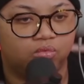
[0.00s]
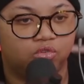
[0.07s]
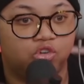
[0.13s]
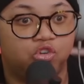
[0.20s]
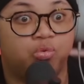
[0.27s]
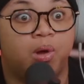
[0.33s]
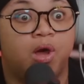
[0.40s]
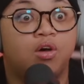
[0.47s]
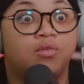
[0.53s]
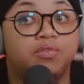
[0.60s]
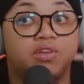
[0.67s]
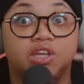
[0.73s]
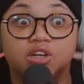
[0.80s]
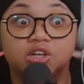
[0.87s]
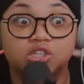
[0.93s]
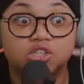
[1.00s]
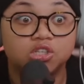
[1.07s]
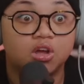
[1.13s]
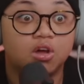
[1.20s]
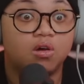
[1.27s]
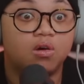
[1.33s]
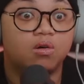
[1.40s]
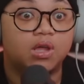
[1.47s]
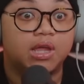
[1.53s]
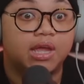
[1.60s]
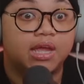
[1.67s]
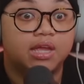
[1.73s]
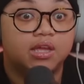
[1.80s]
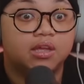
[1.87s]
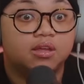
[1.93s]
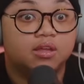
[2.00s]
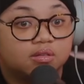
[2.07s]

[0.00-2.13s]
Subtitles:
12 years ago? Okay.